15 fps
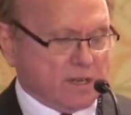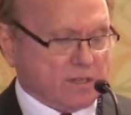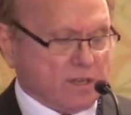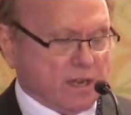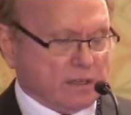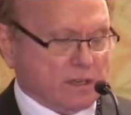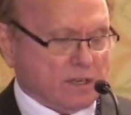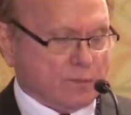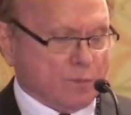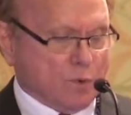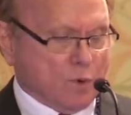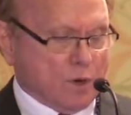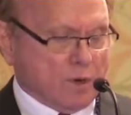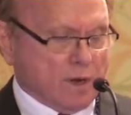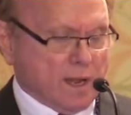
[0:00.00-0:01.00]

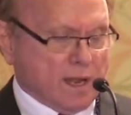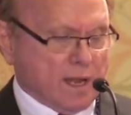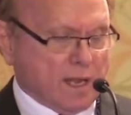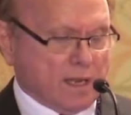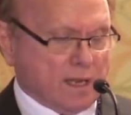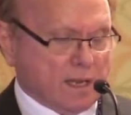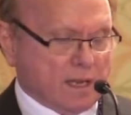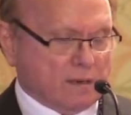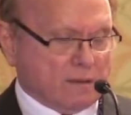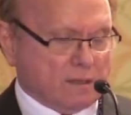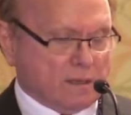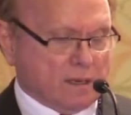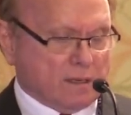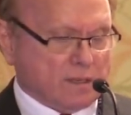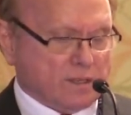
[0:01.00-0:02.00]
cyclosporin A
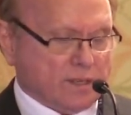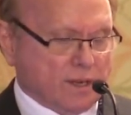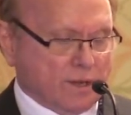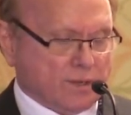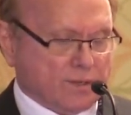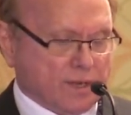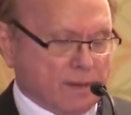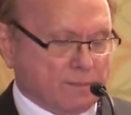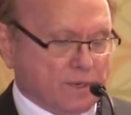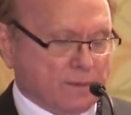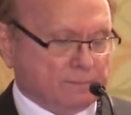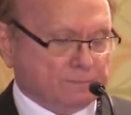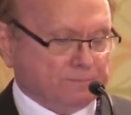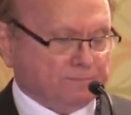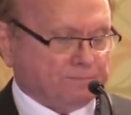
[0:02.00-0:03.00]
and Cellcept.
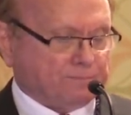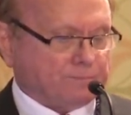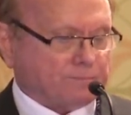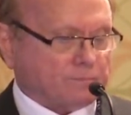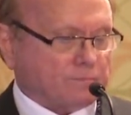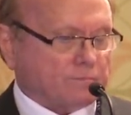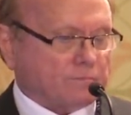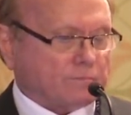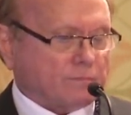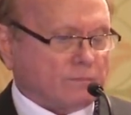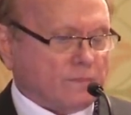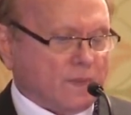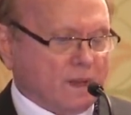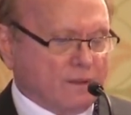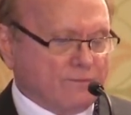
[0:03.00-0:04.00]

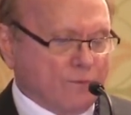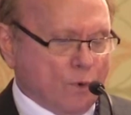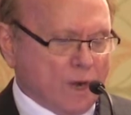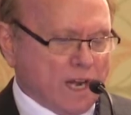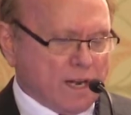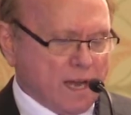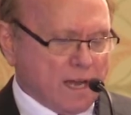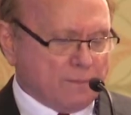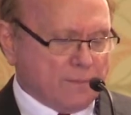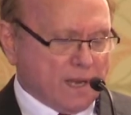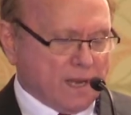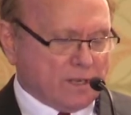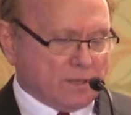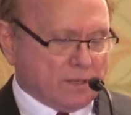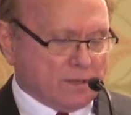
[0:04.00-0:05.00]
49
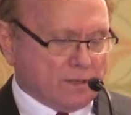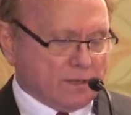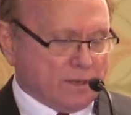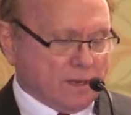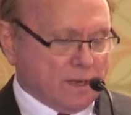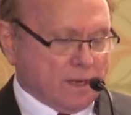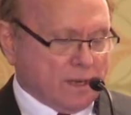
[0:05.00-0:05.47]
patients,